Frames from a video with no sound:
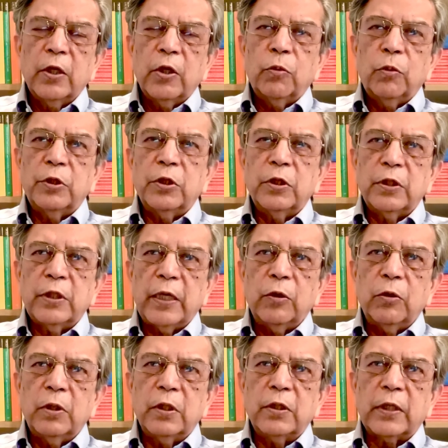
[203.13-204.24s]
which is yellow
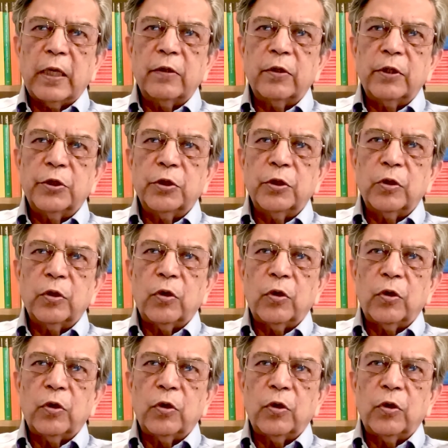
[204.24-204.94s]
discoloration